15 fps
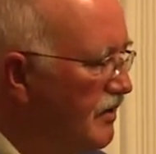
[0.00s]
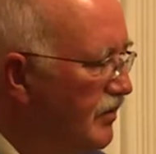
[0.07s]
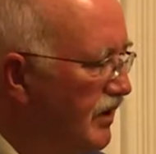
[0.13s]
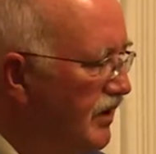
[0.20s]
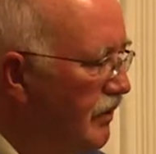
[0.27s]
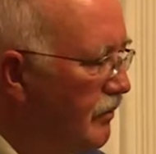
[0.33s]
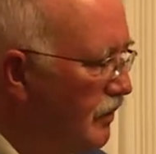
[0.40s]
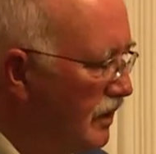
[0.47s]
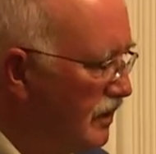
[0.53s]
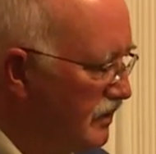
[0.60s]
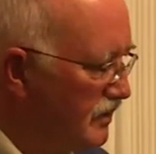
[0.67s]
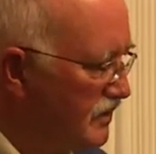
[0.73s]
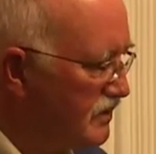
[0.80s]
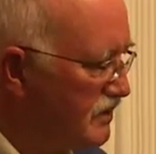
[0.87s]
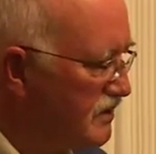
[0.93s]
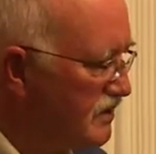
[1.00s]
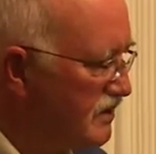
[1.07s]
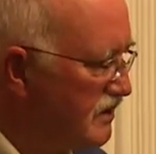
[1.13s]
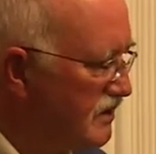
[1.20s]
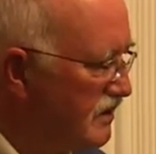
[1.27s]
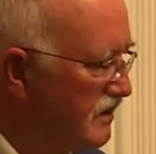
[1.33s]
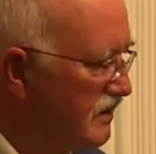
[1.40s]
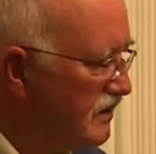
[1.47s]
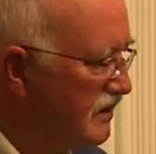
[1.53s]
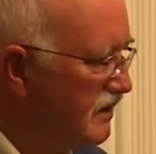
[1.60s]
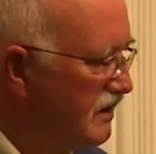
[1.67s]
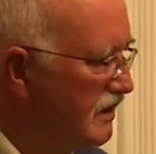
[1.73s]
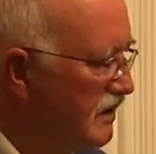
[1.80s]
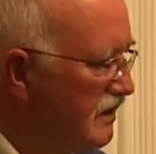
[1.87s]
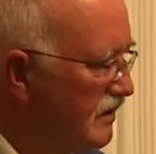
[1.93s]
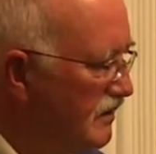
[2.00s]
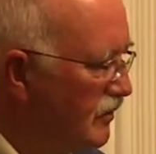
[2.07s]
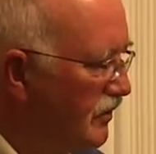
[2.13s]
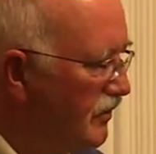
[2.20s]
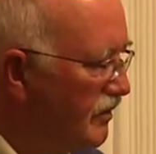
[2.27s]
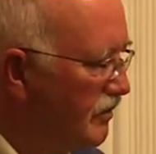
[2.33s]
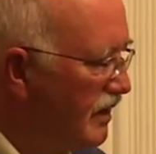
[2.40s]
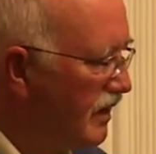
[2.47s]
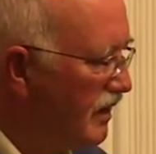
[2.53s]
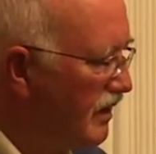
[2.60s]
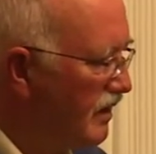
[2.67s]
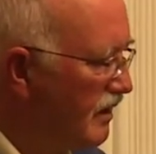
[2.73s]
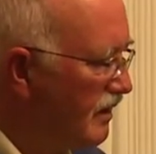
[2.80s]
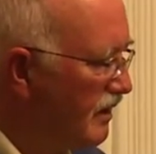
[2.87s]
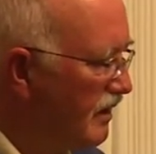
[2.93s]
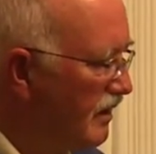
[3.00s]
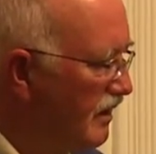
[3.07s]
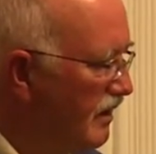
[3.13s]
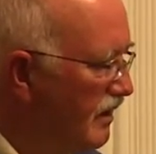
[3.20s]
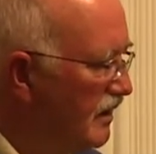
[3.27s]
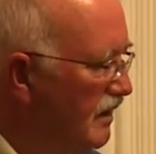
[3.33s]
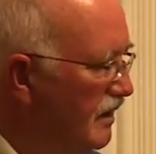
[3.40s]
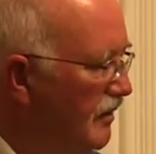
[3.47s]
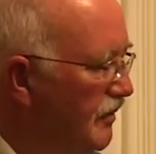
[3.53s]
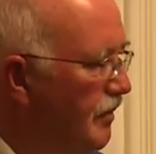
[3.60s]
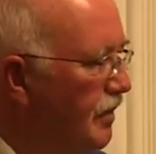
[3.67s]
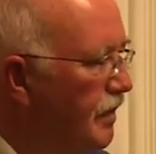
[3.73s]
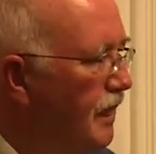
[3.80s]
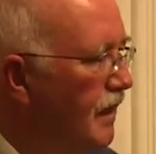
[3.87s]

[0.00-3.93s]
but I was in North America. Um,